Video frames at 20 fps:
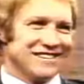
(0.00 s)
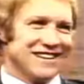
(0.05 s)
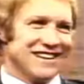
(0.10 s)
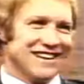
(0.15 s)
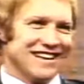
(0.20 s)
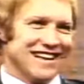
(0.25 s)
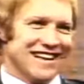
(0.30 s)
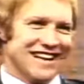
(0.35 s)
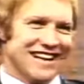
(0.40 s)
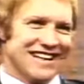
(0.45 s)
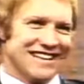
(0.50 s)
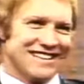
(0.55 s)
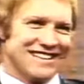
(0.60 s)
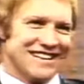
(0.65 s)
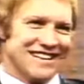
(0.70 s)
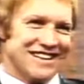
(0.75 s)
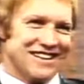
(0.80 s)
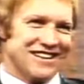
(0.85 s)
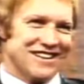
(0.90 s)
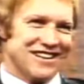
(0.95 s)
well, I guess
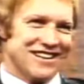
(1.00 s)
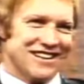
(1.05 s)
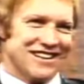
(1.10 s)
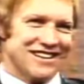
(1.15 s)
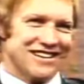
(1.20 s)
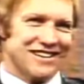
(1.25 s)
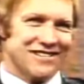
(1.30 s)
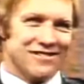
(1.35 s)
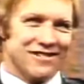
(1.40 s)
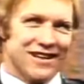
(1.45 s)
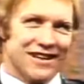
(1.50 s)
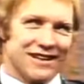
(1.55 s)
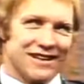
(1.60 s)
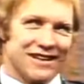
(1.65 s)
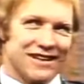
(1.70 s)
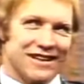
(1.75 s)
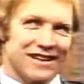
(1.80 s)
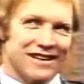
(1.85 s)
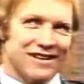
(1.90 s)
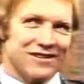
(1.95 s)
they called it
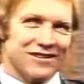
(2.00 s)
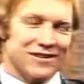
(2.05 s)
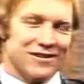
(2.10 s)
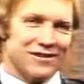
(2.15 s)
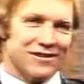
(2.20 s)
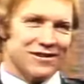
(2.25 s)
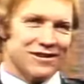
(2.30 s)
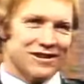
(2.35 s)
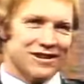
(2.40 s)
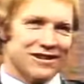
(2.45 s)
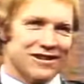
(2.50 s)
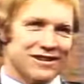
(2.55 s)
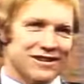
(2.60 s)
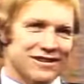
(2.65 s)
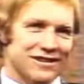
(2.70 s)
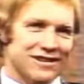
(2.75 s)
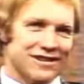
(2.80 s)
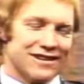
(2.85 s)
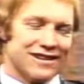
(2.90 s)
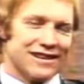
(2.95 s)
defect. I don't know. Uh,
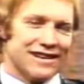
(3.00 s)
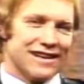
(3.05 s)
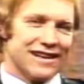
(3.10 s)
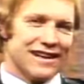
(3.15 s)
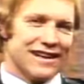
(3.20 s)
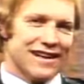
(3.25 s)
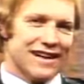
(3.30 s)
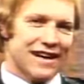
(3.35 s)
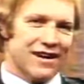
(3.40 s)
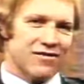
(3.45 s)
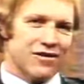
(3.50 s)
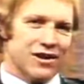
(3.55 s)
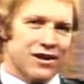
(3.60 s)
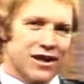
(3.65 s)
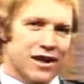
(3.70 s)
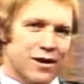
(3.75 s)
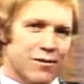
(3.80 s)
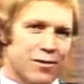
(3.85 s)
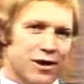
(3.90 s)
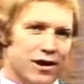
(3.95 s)
every
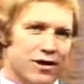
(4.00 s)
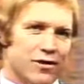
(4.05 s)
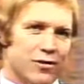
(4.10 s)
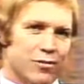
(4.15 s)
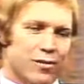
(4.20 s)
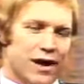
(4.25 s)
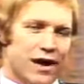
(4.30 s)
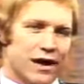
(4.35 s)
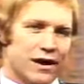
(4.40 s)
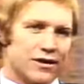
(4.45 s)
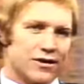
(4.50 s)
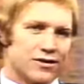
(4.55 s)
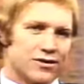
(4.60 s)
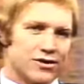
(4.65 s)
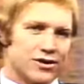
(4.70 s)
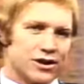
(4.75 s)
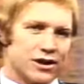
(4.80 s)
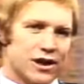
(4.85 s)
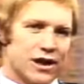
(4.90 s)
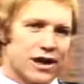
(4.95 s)
time I go back to
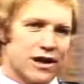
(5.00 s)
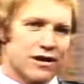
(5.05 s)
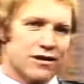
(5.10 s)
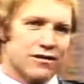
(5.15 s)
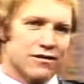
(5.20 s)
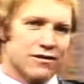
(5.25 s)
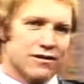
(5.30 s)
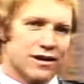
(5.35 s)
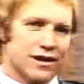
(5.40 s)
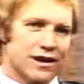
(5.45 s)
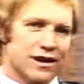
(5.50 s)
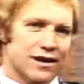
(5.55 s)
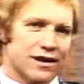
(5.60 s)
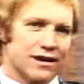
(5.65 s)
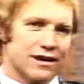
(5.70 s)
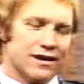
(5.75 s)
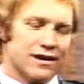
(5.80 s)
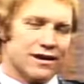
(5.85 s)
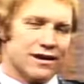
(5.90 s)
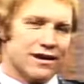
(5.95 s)
Chicago, they
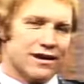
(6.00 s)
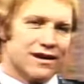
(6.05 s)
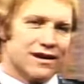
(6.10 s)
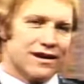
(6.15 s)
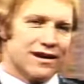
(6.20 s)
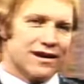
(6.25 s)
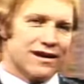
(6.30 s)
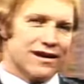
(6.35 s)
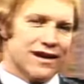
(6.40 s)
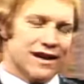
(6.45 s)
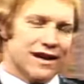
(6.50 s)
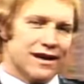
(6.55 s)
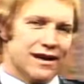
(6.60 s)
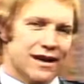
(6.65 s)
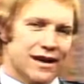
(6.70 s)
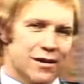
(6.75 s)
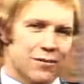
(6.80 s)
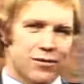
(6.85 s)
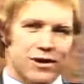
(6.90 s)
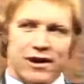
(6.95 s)
they
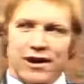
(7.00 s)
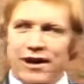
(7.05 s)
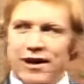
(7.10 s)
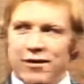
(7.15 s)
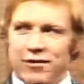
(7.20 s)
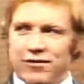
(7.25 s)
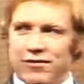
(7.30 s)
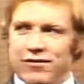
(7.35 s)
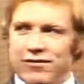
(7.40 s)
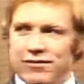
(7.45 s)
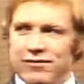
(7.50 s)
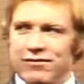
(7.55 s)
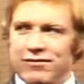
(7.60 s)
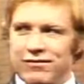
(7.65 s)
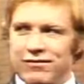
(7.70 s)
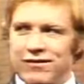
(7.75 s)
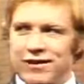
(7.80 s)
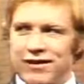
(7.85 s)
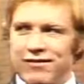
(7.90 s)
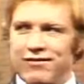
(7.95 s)
claim that I've
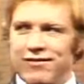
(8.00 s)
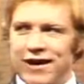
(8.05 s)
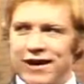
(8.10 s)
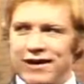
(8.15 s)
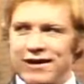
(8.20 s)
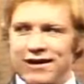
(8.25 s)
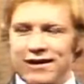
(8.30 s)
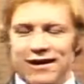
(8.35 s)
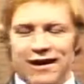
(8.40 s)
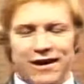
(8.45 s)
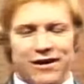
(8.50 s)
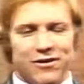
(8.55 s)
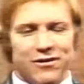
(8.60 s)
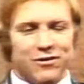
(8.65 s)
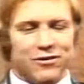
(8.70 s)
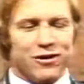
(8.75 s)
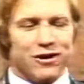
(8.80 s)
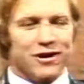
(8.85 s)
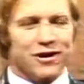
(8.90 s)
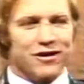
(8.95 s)
defected. I
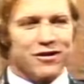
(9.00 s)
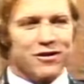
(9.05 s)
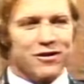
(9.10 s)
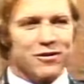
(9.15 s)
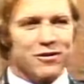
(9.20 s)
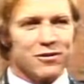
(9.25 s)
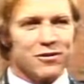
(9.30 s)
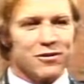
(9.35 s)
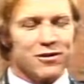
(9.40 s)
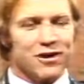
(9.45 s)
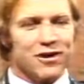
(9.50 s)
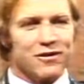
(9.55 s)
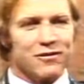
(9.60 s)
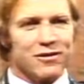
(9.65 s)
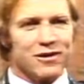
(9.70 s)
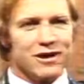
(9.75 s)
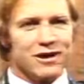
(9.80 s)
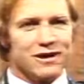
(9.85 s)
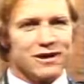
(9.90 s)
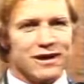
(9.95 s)
don't really know what it
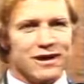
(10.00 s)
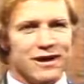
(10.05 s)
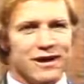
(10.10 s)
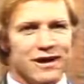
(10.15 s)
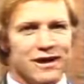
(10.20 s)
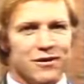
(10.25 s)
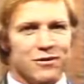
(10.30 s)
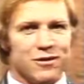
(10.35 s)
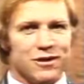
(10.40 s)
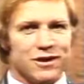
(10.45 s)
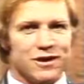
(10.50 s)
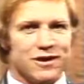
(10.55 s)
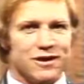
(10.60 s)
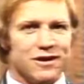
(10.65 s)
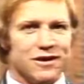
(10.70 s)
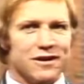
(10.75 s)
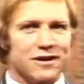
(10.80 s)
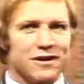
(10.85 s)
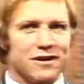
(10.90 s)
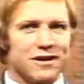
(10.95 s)
was. I think it was uh,
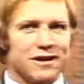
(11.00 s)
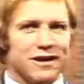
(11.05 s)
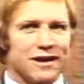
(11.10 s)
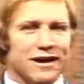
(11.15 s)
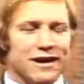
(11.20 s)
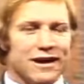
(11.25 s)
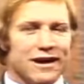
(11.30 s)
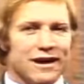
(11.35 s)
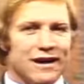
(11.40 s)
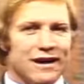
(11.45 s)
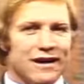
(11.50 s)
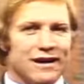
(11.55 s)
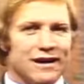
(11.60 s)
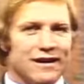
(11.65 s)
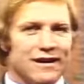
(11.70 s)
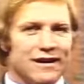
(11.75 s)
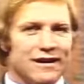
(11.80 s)
uh,